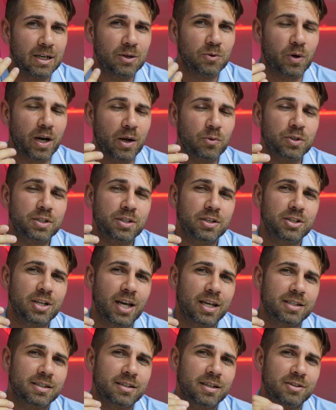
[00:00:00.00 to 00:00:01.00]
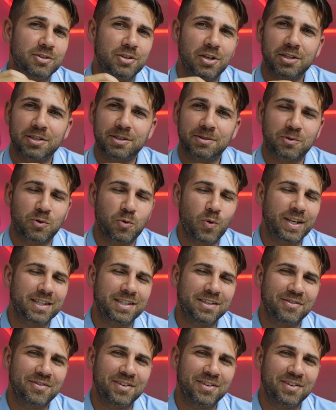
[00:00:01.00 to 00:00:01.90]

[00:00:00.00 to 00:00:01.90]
what I would suggest is just quit the